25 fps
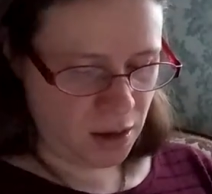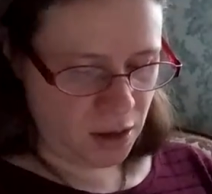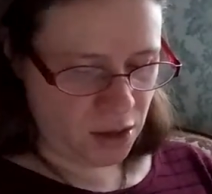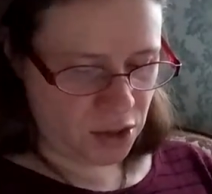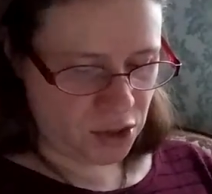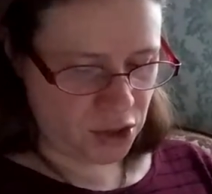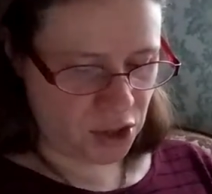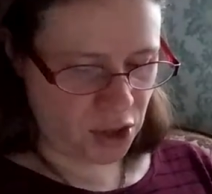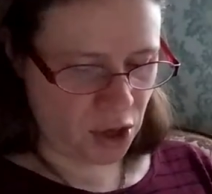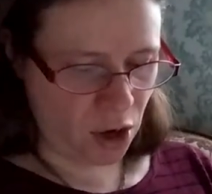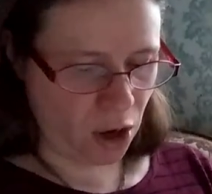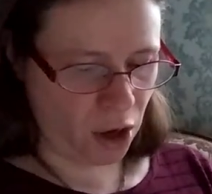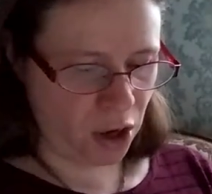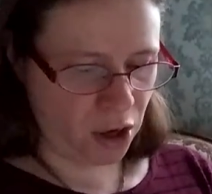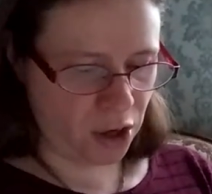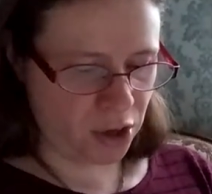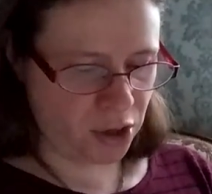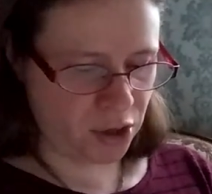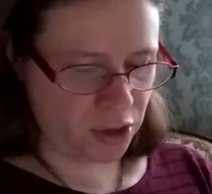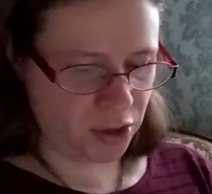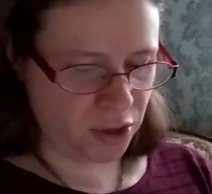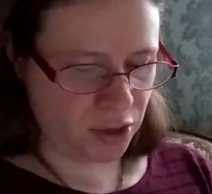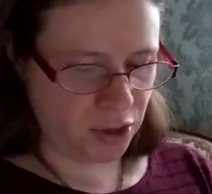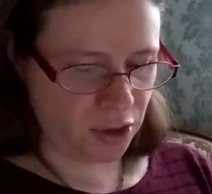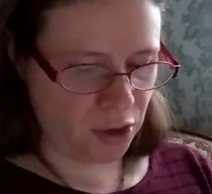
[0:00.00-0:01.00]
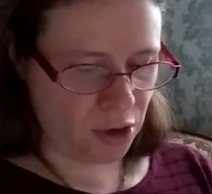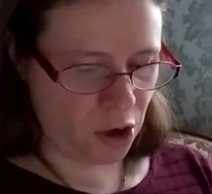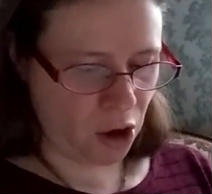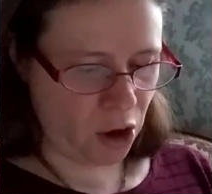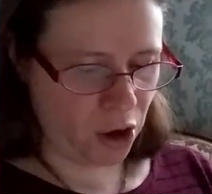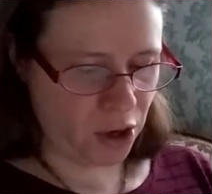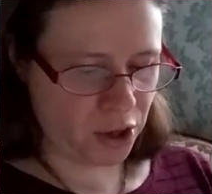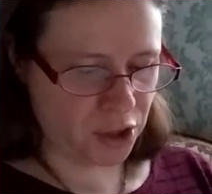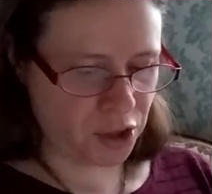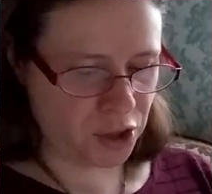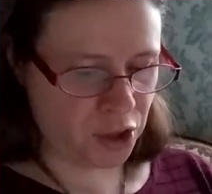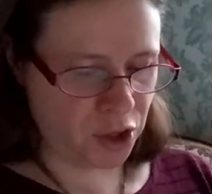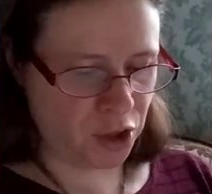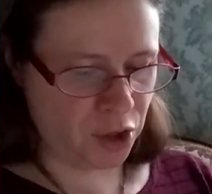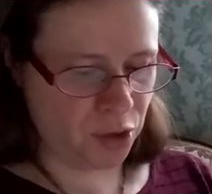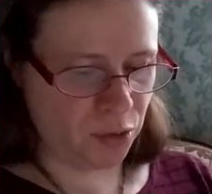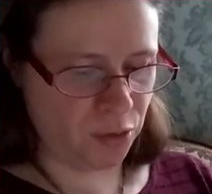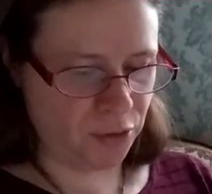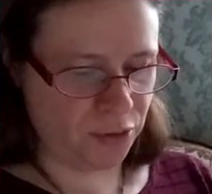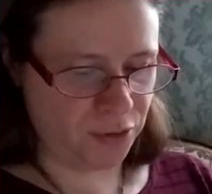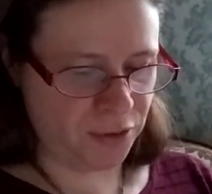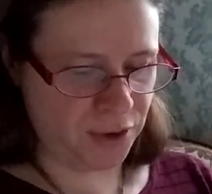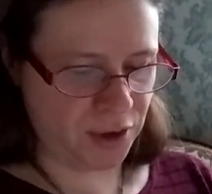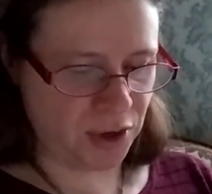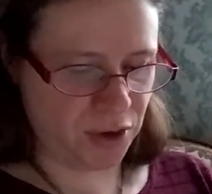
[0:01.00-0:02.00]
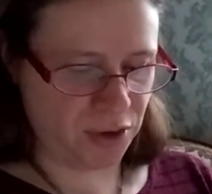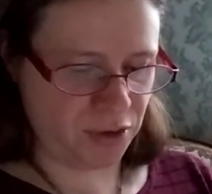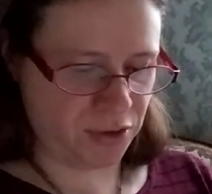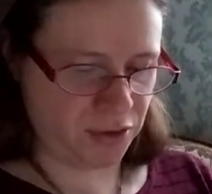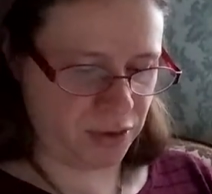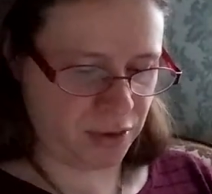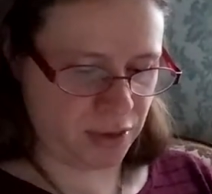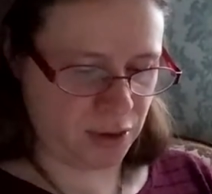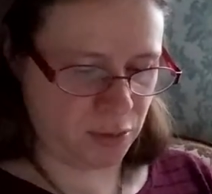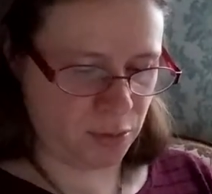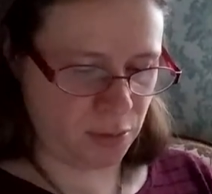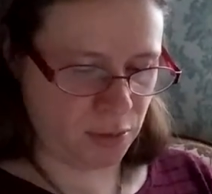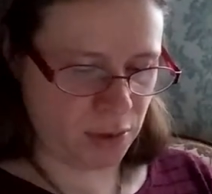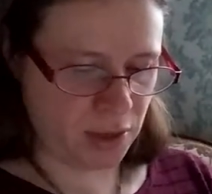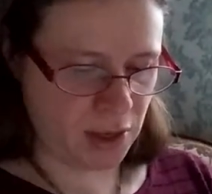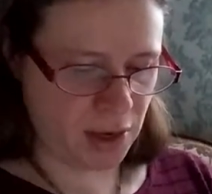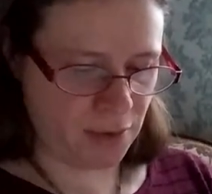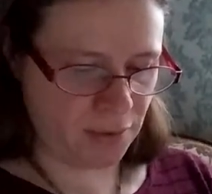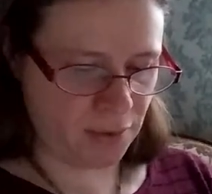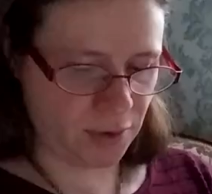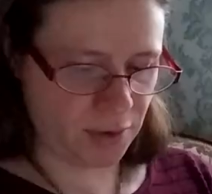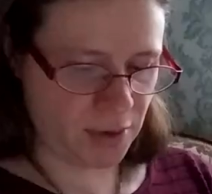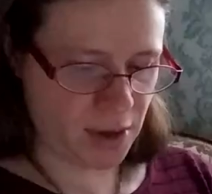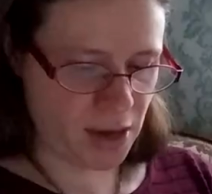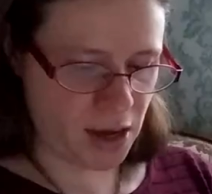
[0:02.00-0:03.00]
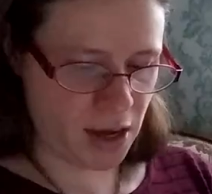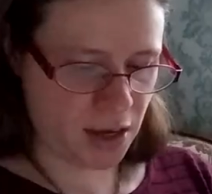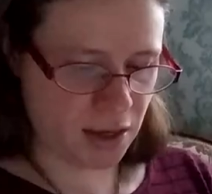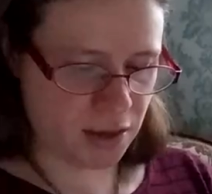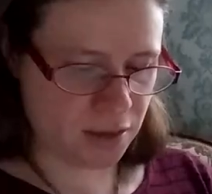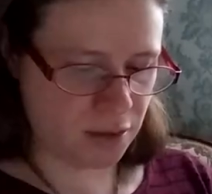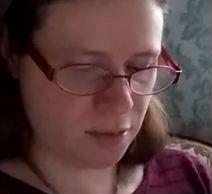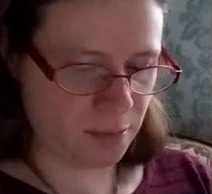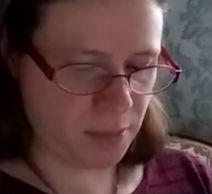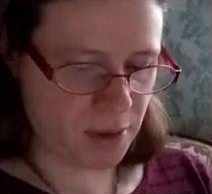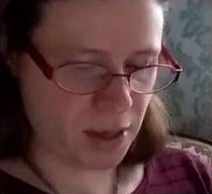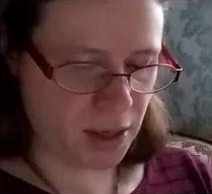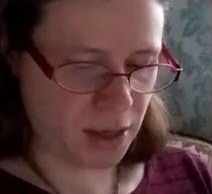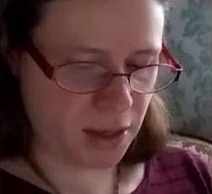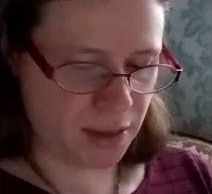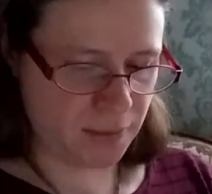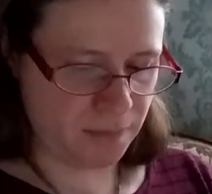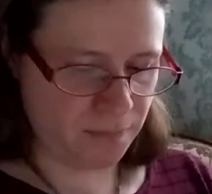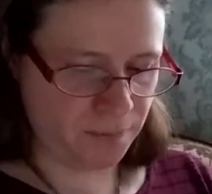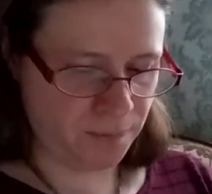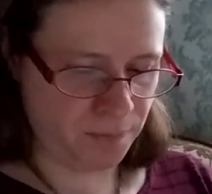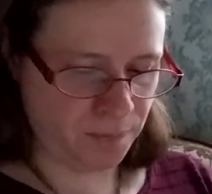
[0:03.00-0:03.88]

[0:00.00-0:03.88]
She argued fiercely whenever they had a debate.